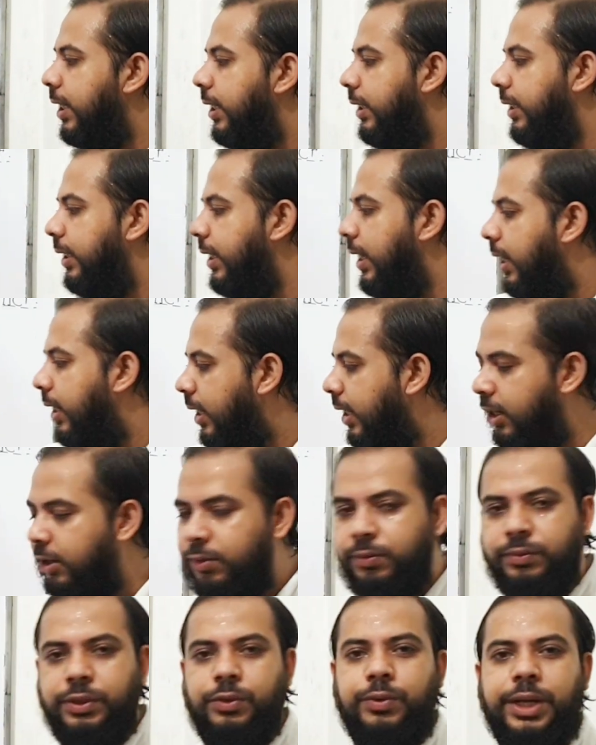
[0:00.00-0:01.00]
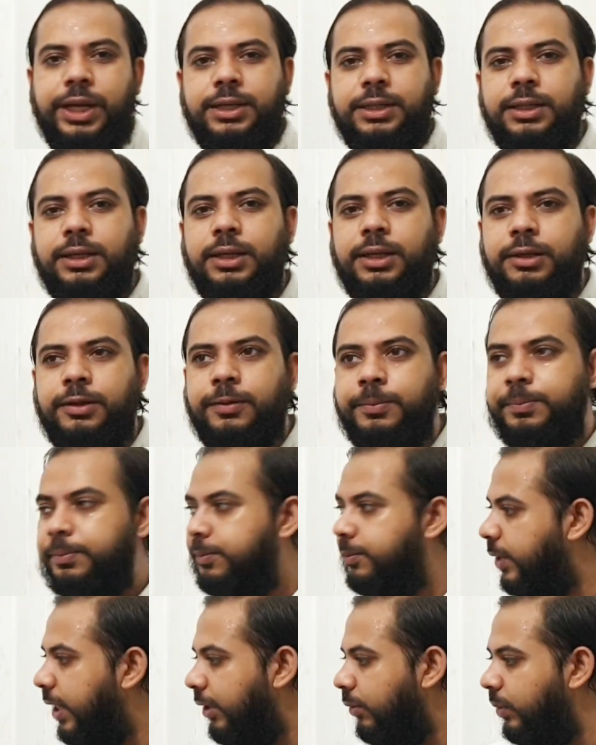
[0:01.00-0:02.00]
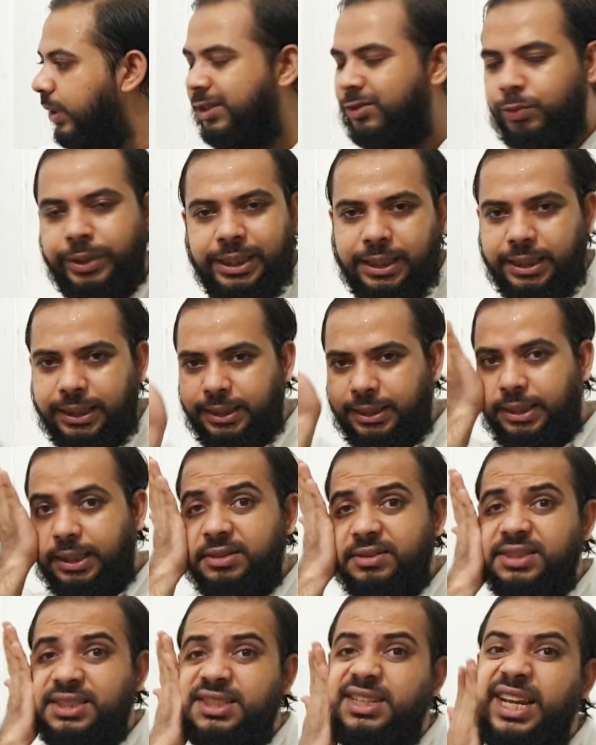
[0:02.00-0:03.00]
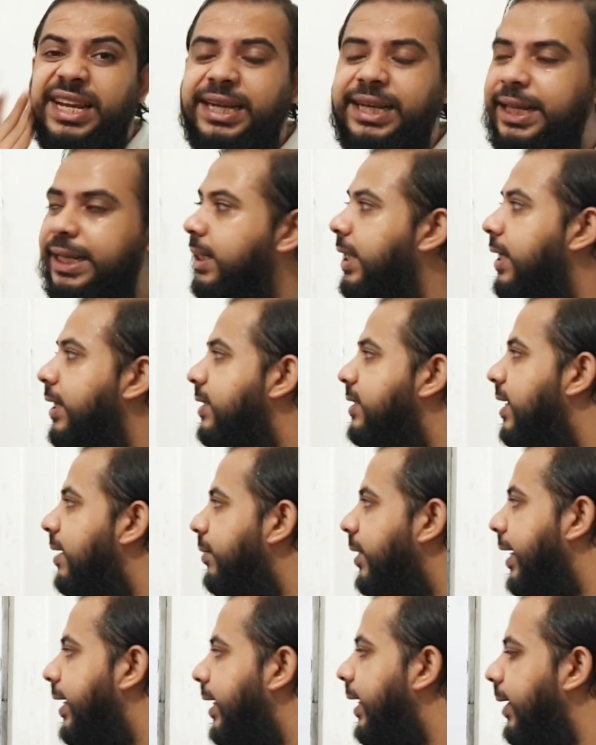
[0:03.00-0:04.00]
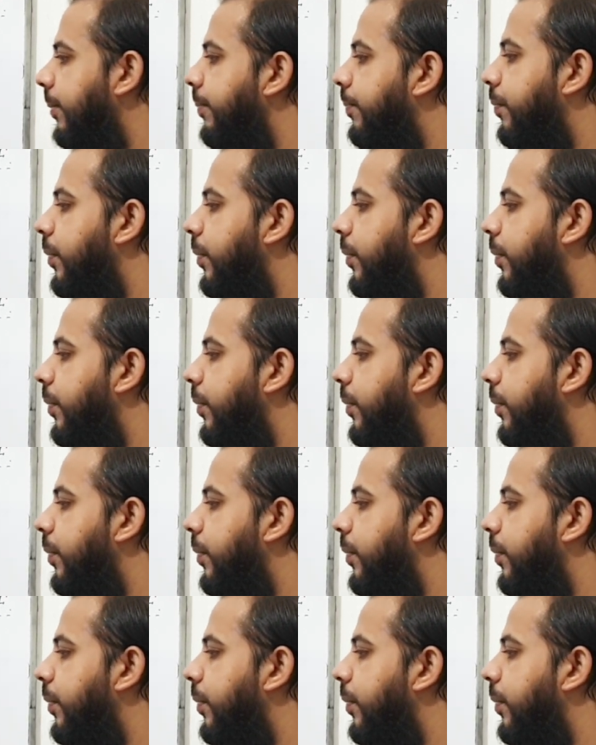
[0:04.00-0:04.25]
then how you can calculate quickly? There is a technique. There are some technique.